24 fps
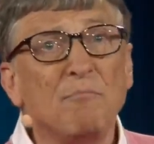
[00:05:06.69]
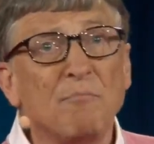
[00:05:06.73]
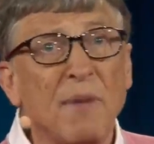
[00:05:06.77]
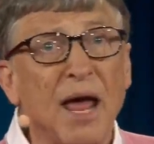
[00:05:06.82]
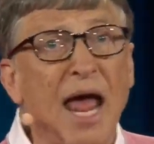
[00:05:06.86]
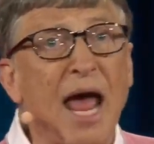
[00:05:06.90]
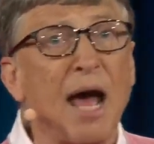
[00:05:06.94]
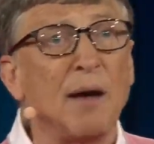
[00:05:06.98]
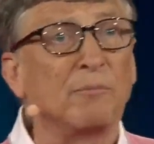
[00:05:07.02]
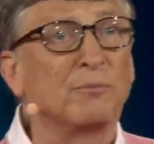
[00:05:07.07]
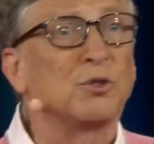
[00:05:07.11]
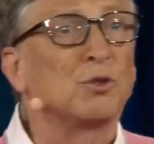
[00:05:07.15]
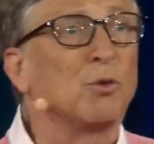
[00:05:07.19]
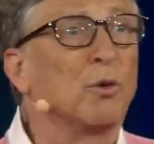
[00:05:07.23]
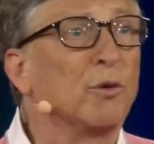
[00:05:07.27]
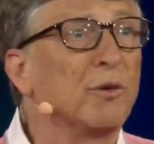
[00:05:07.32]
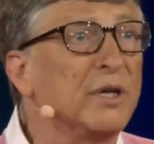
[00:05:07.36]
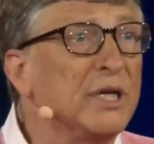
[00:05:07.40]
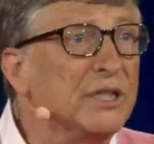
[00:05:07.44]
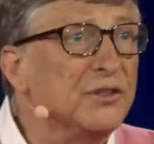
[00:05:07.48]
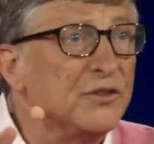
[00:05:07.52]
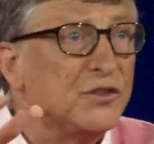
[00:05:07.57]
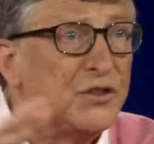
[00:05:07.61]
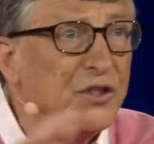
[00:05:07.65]
maps where we
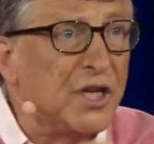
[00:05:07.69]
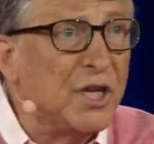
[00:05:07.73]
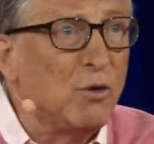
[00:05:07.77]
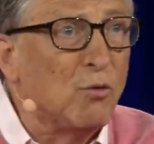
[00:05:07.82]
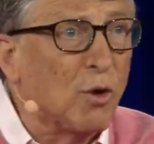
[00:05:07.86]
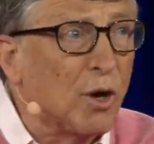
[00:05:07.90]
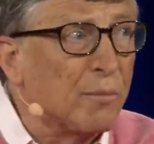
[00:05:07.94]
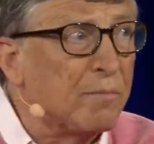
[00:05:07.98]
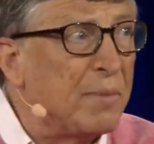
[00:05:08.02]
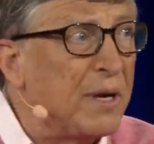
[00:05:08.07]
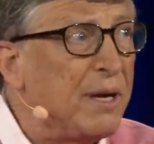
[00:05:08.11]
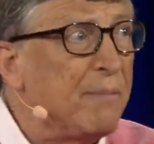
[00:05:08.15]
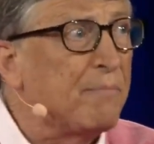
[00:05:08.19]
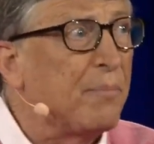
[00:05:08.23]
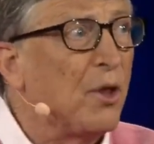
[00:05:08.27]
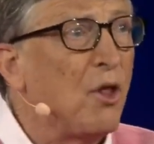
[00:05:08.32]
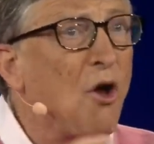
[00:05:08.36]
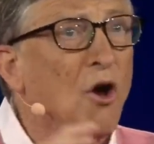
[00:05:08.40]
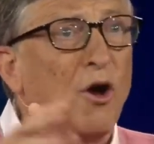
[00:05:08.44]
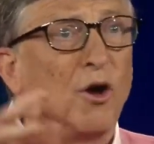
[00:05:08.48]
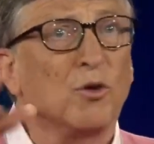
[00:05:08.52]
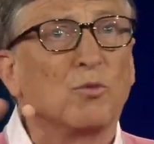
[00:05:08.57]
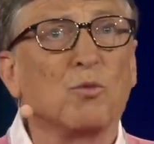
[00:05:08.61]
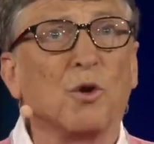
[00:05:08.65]
can see where people
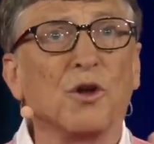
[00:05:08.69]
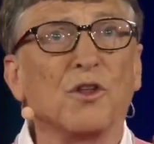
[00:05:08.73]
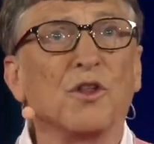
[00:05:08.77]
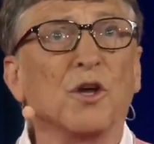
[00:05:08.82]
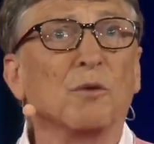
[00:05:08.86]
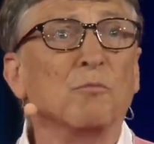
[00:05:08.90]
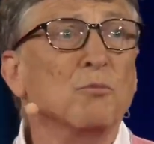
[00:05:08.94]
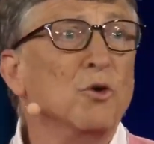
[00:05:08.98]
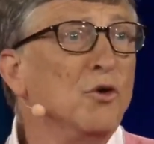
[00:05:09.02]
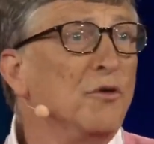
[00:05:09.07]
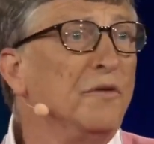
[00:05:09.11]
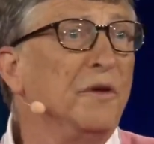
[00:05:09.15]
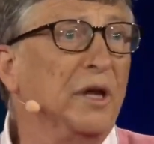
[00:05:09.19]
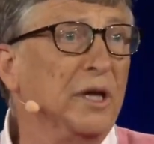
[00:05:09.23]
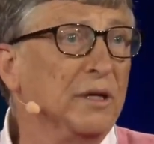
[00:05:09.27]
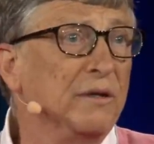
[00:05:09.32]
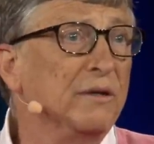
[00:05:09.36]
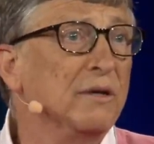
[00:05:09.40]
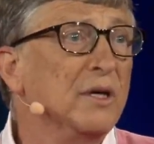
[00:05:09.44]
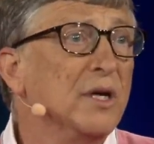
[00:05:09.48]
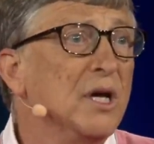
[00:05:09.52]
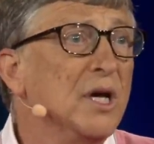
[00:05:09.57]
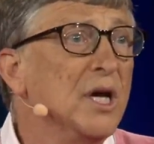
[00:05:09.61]
are and where they're moving.